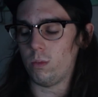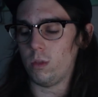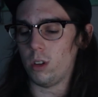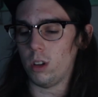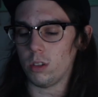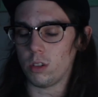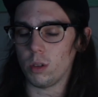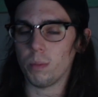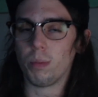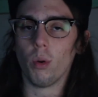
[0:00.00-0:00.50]

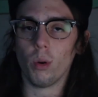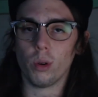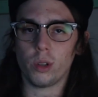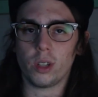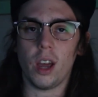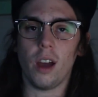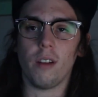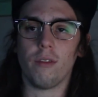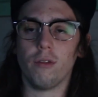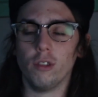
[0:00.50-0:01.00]
the support
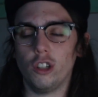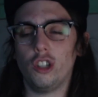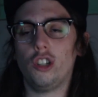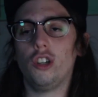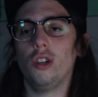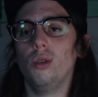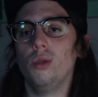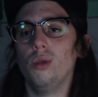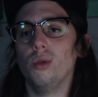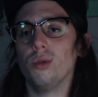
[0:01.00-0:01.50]
staff would
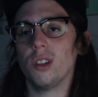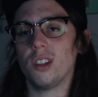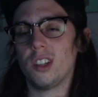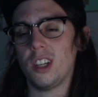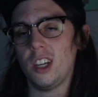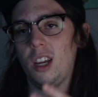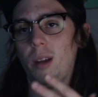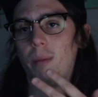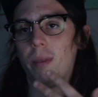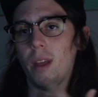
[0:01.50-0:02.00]
choose a
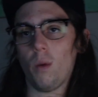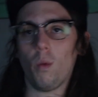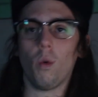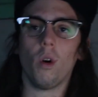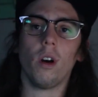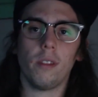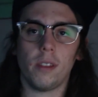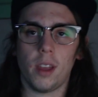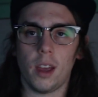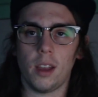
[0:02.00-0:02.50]
team that
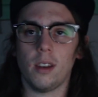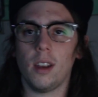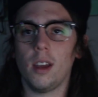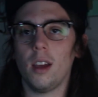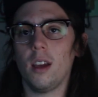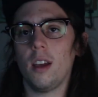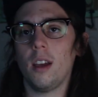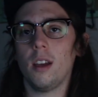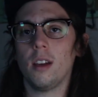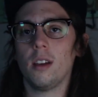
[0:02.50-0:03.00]
won that
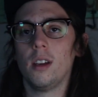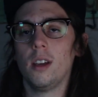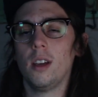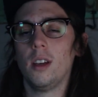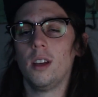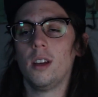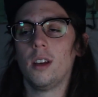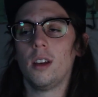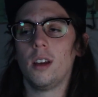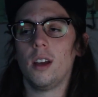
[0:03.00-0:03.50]
day,
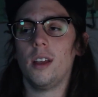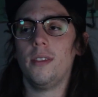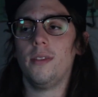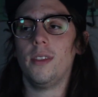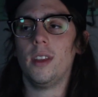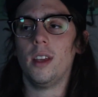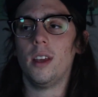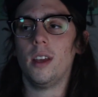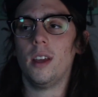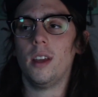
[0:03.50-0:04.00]

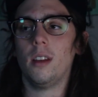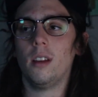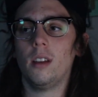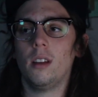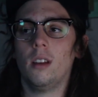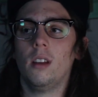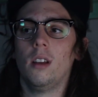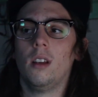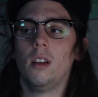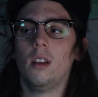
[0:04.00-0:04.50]
and then
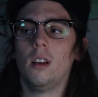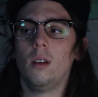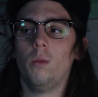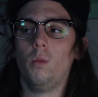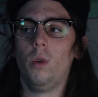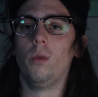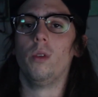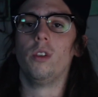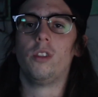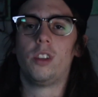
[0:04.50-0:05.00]

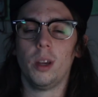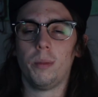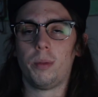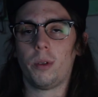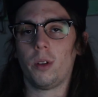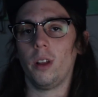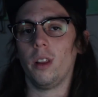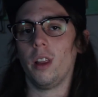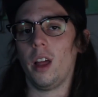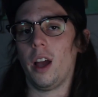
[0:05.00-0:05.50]
we would
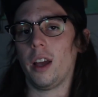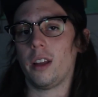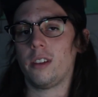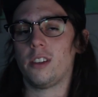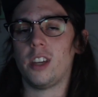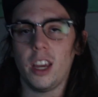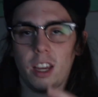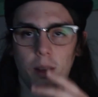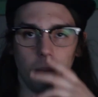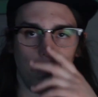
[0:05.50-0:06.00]
typically like
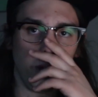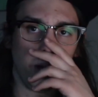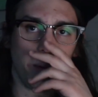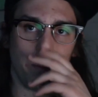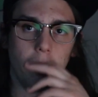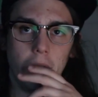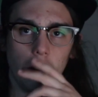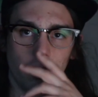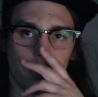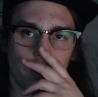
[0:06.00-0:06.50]
take a
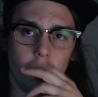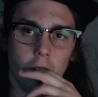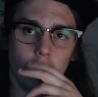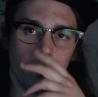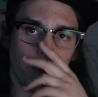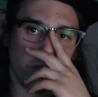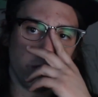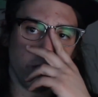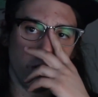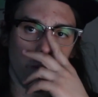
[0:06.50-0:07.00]
big picture
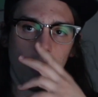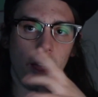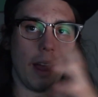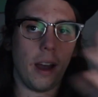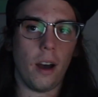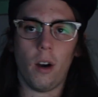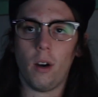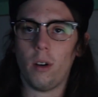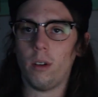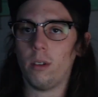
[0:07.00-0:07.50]

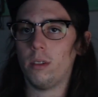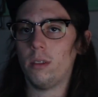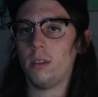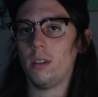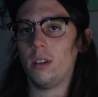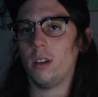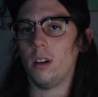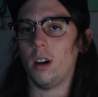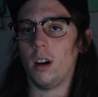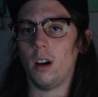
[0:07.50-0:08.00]
somehow,
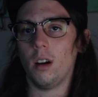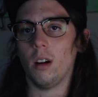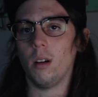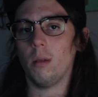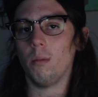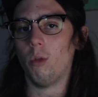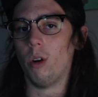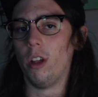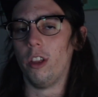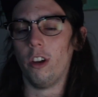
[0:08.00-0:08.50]

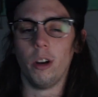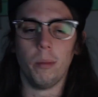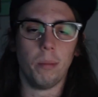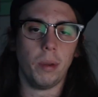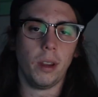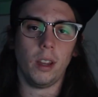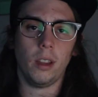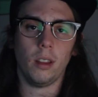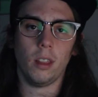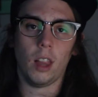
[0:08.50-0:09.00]
whether it
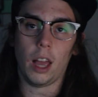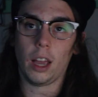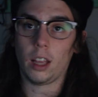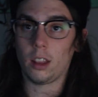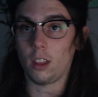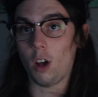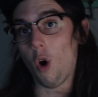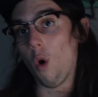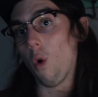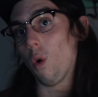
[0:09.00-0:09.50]
be like
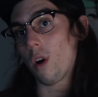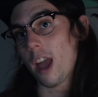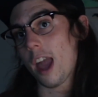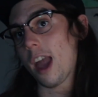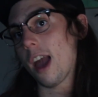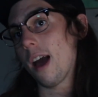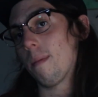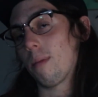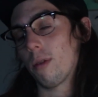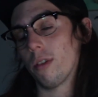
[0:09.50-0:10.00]
the whole
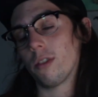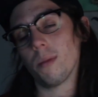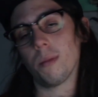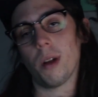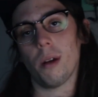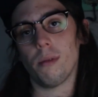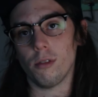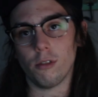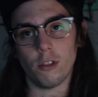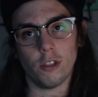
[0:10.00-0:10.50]
camp or
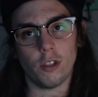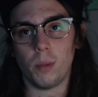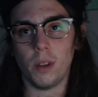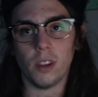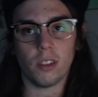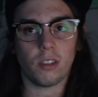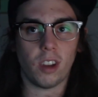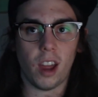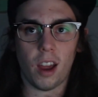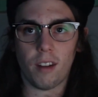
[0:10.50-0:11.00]
sometimes it would just be
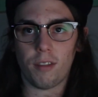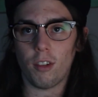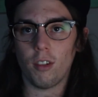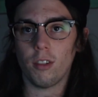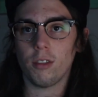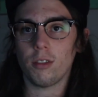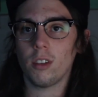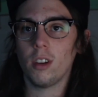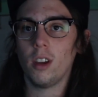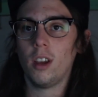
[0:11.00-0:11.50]
the
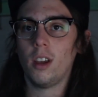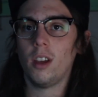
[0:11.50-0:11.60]
staffers.